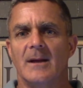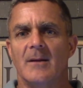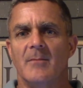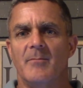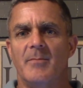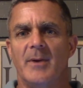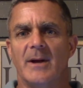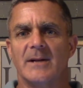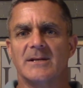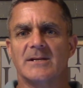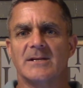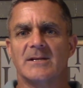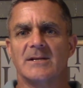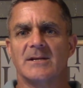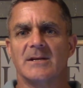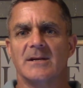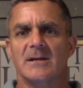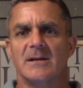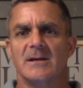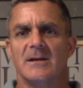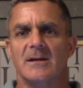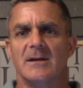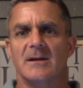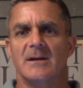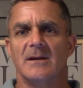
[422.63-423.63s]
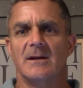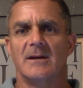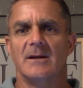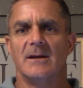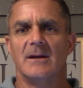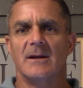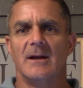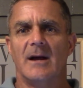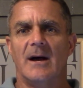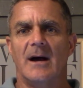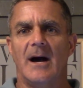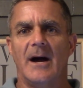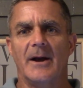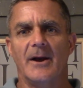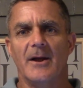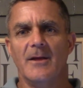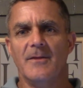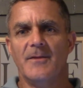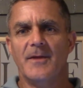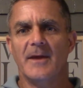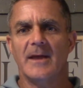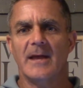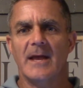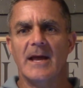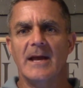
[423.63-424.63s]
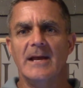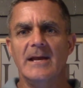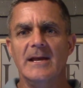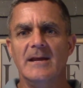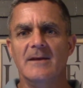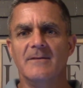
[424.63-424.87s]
But I don't think any